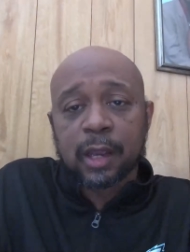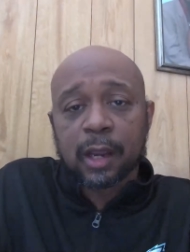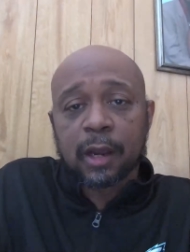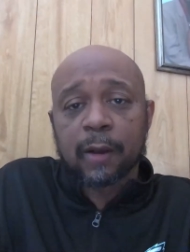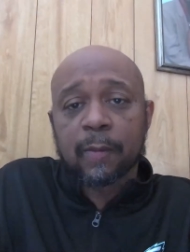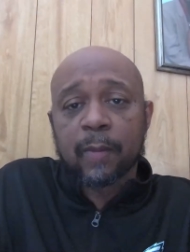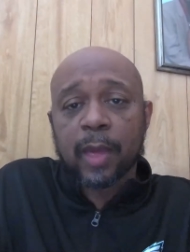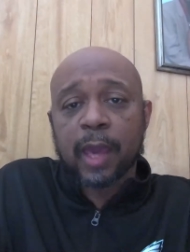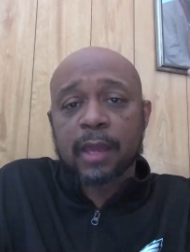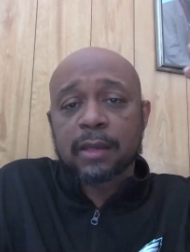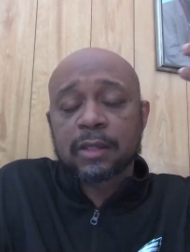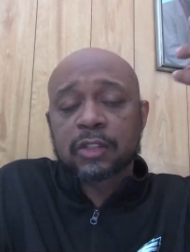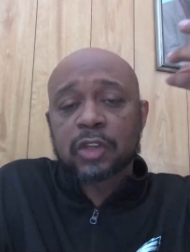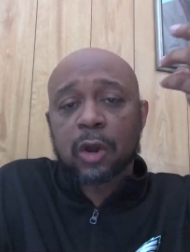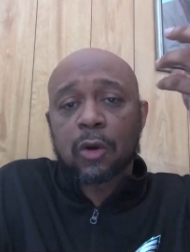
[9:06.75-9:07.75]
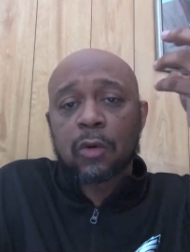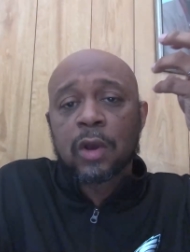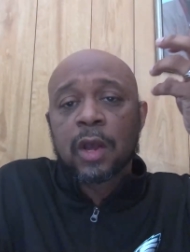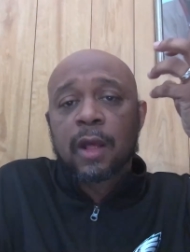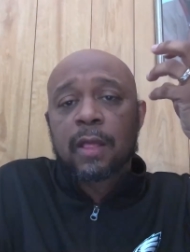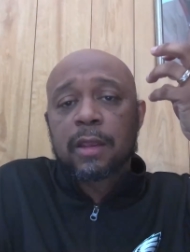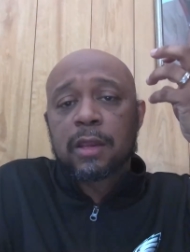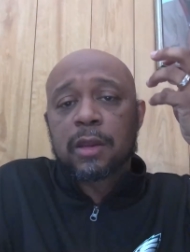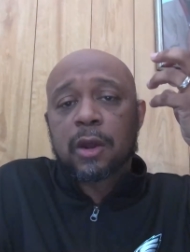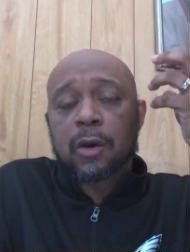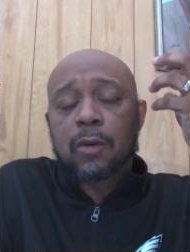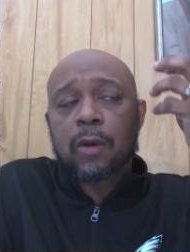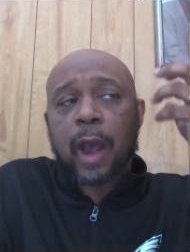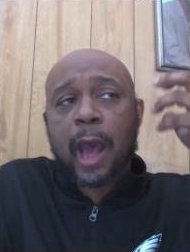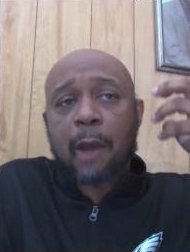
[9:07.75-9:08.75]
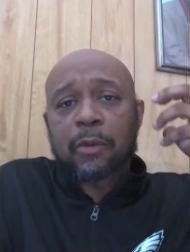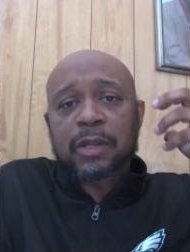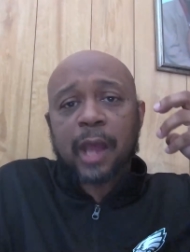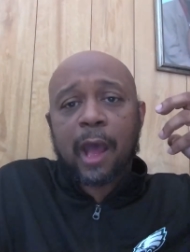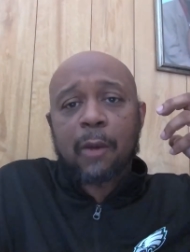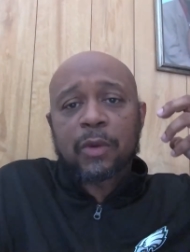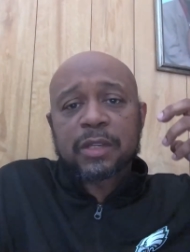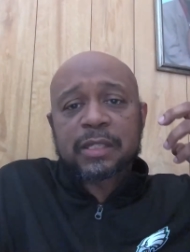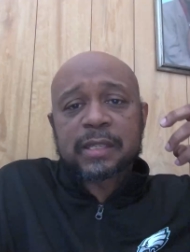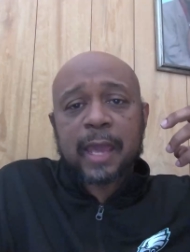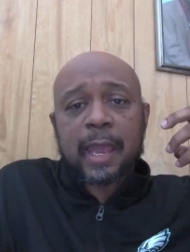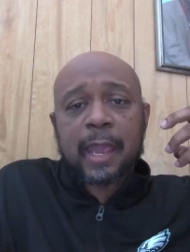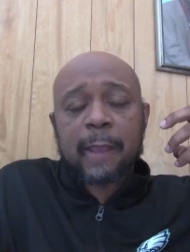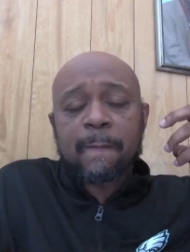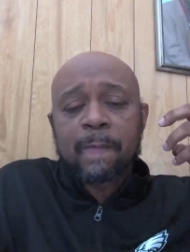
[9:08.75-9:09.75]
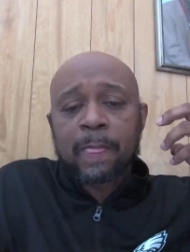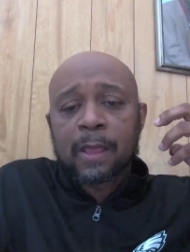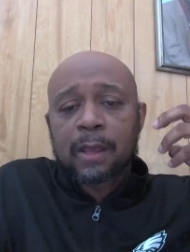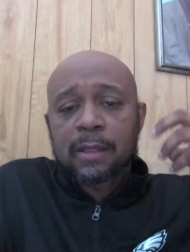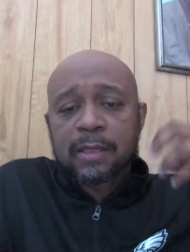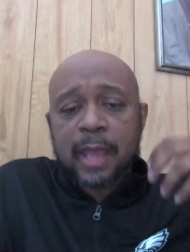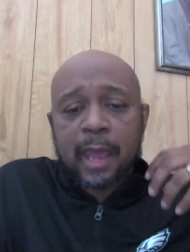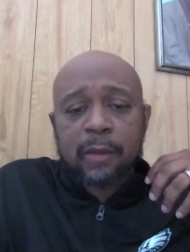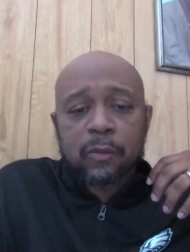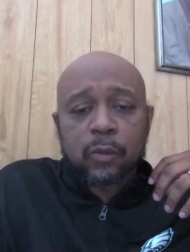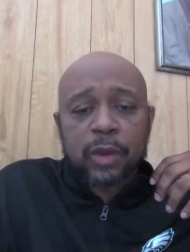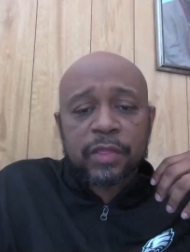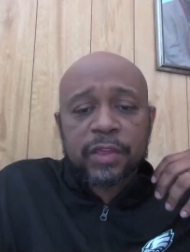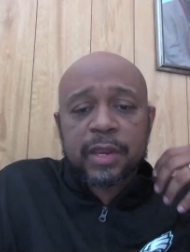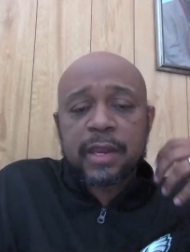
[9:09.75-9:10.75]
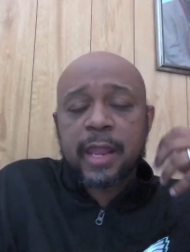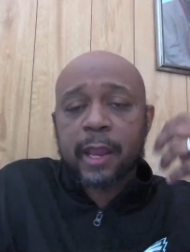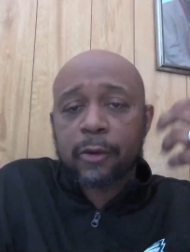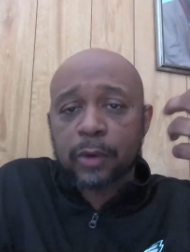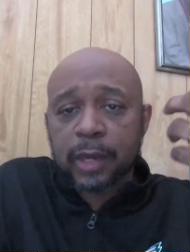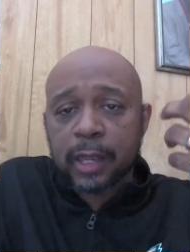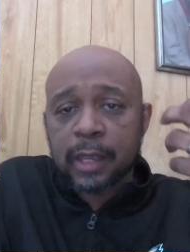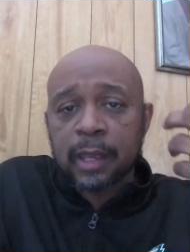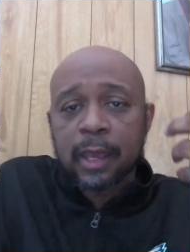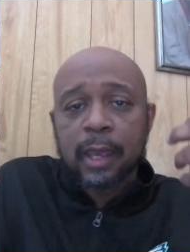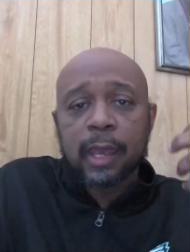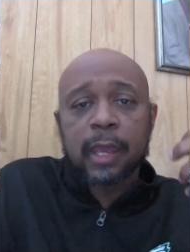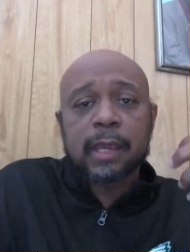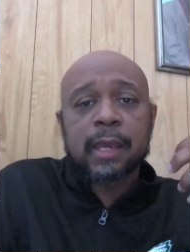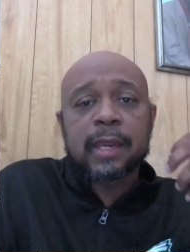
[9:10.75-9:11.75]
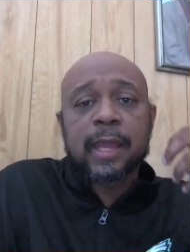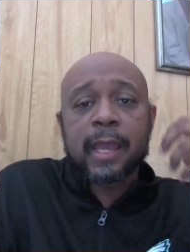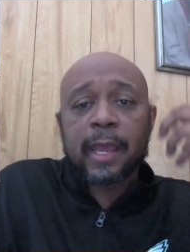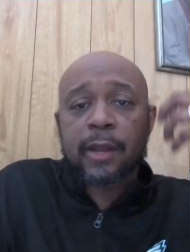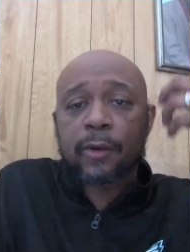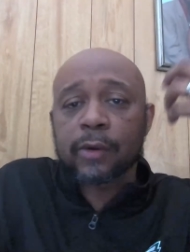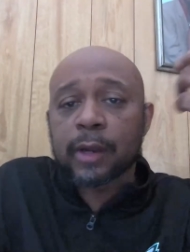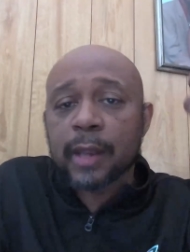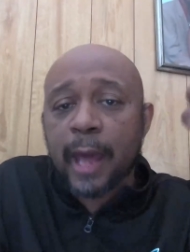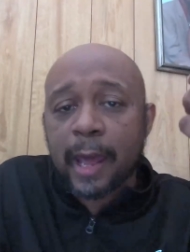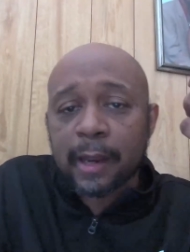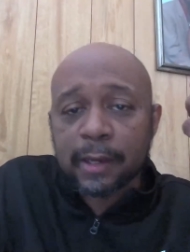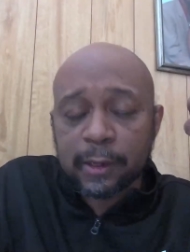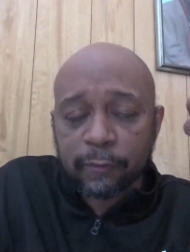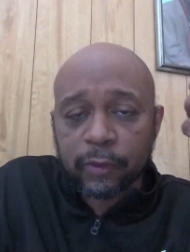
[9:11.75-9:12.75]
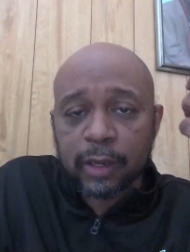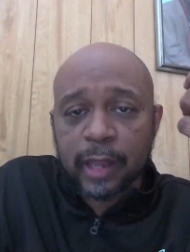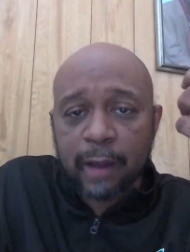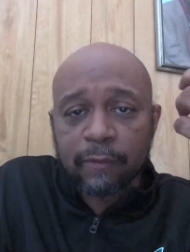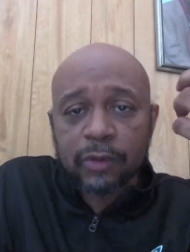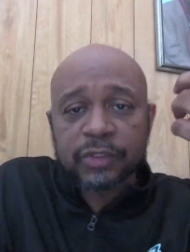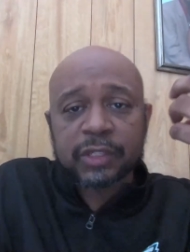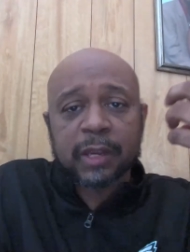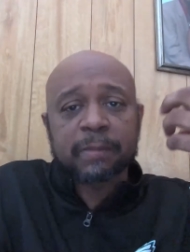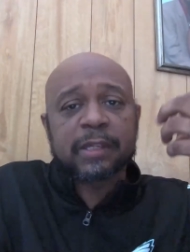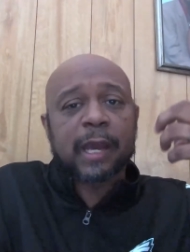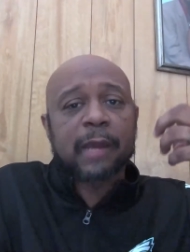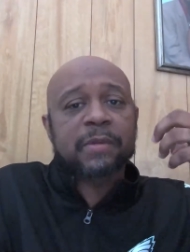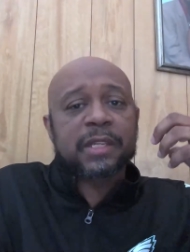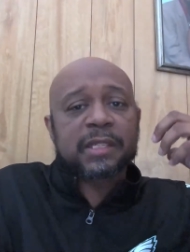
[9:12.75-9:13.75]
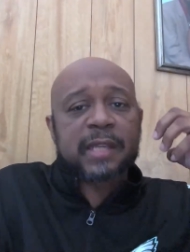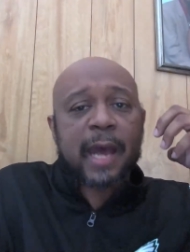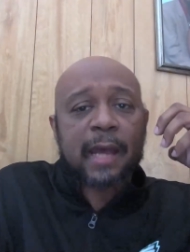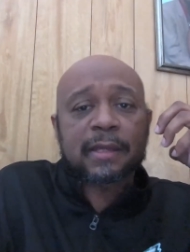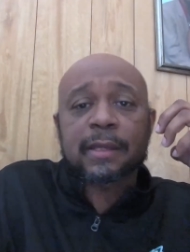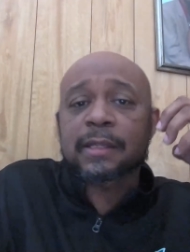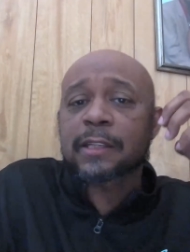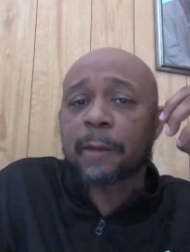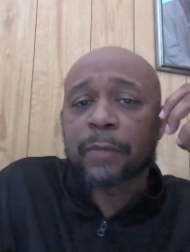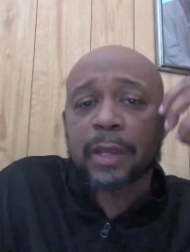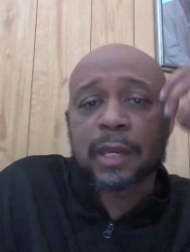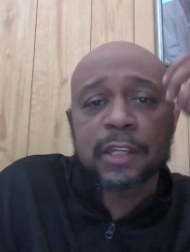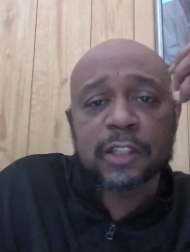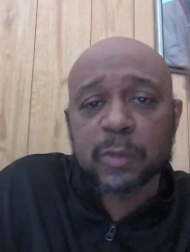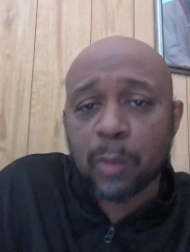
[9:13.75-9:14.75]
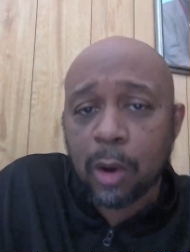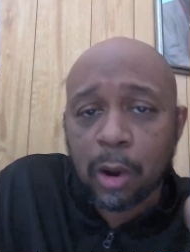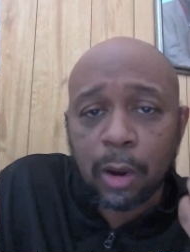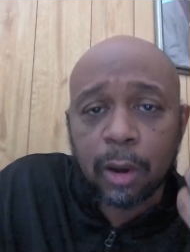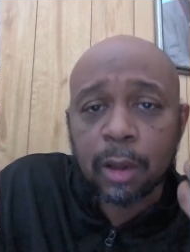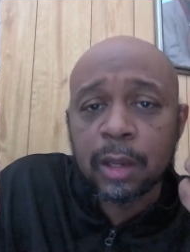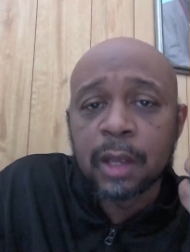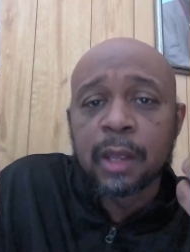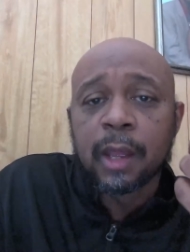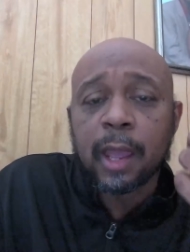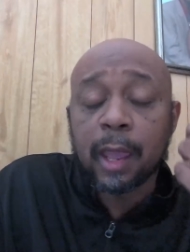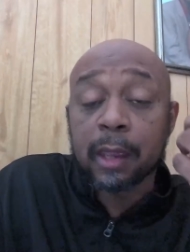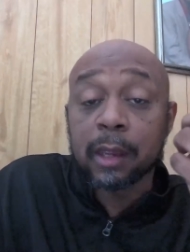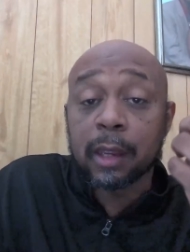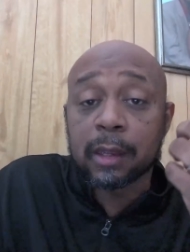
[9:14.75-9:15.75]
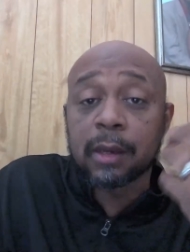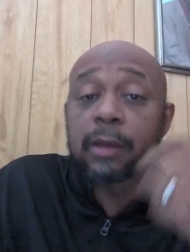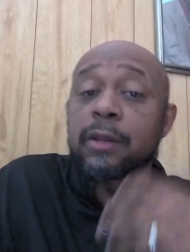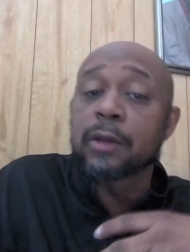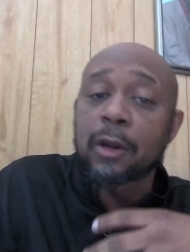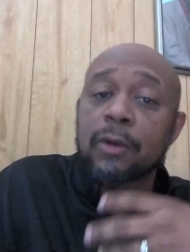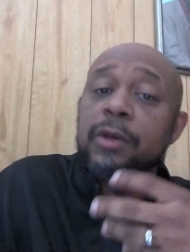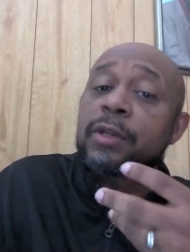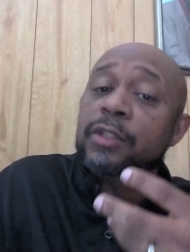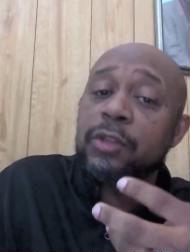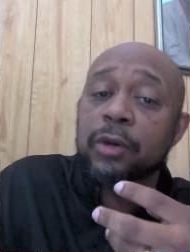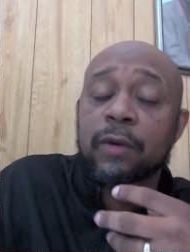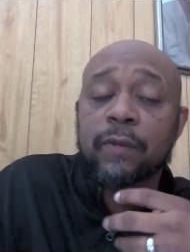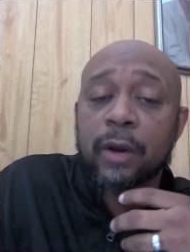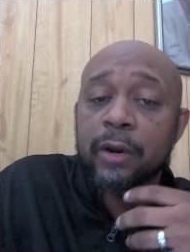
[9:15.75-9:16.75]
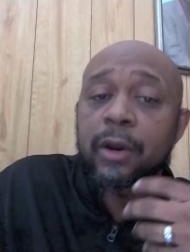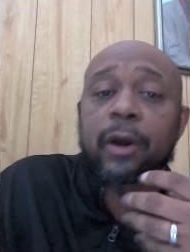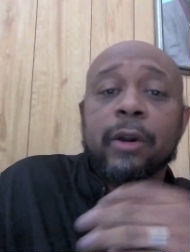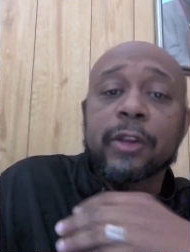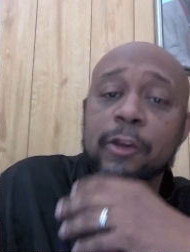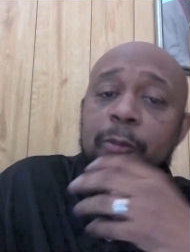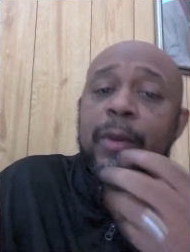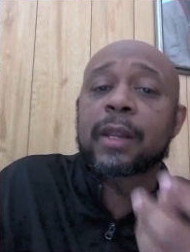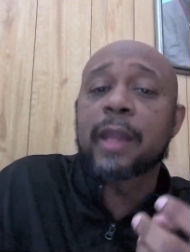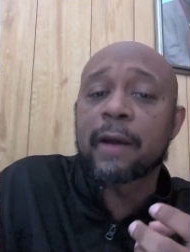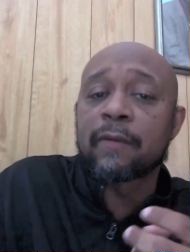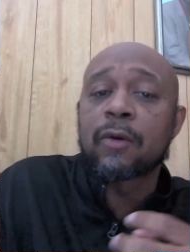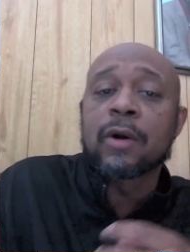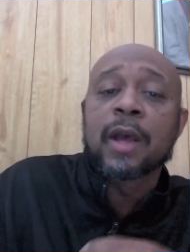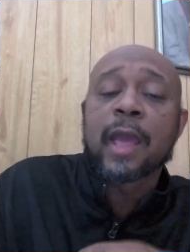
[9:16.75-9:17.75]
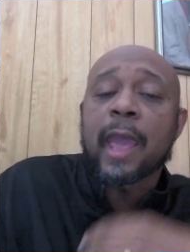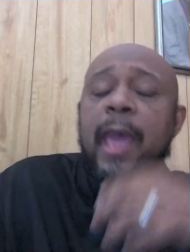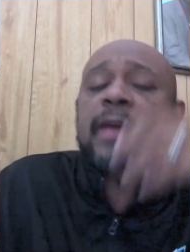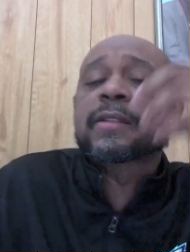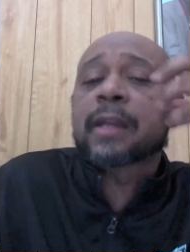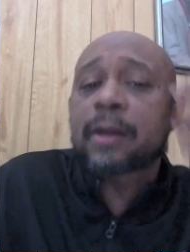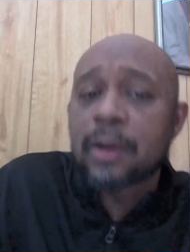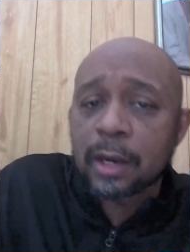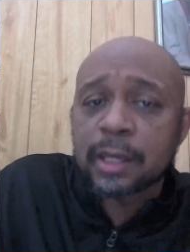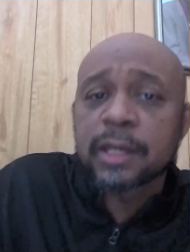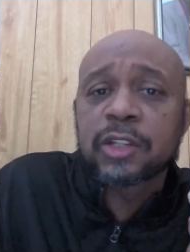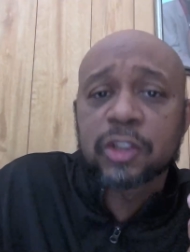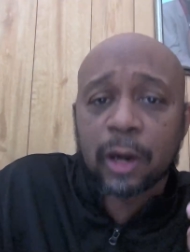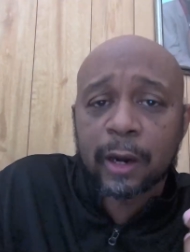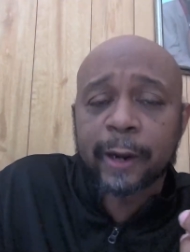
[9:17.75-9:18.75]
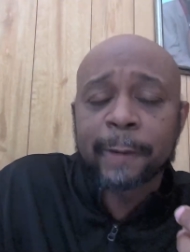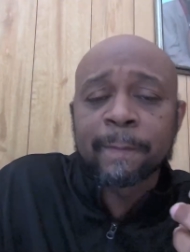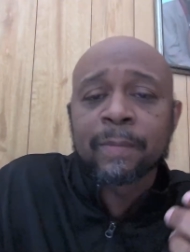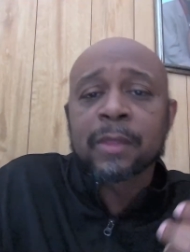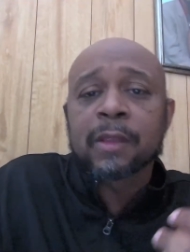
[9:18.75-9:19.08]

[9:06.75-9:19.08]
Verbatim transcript: Um, and so, you know, I would I would say that with iniquity, it can hit on a lot of different levels. Sometimes it's not something as small in, you know, in sort of our, our human level as a cookie jar,